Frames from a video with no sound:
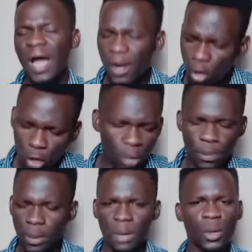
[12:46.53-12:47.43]
I
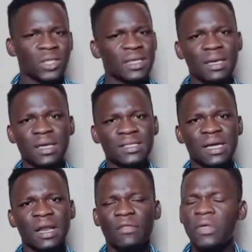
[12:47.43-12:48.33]
hope imewasaidia sana.